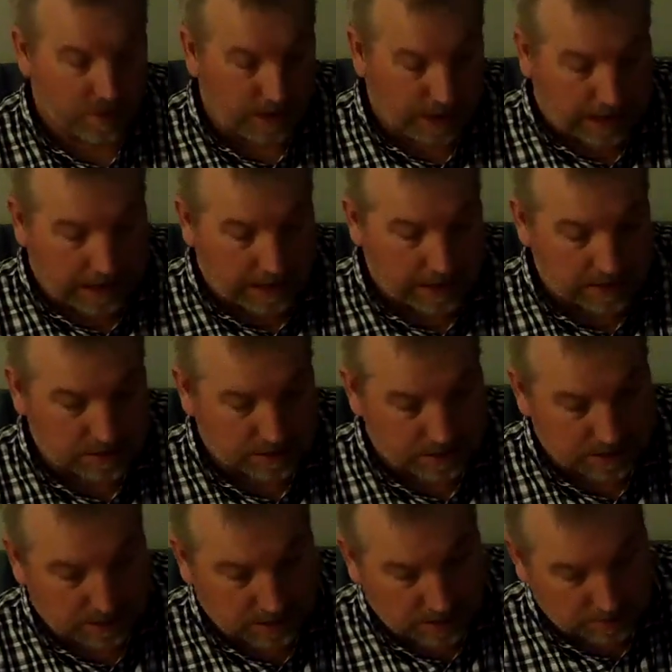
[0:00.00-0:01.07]

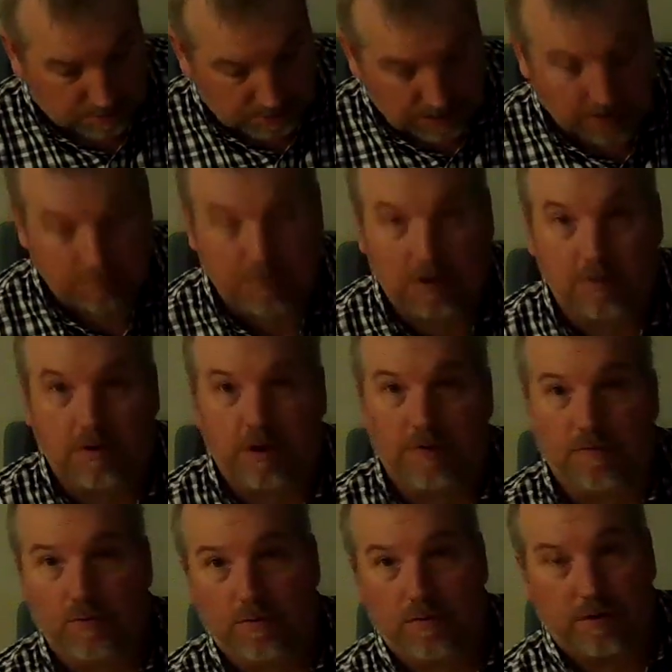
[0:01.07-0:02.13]
Me and my
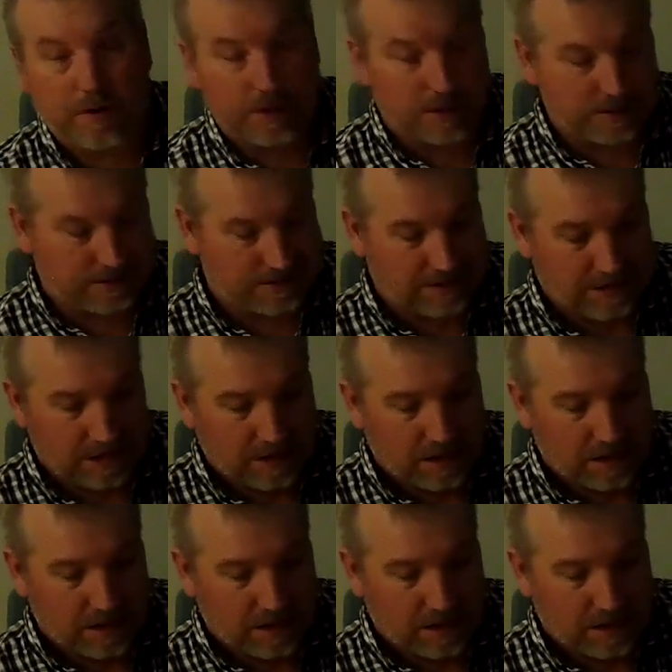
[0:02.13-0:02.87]
wife ordered this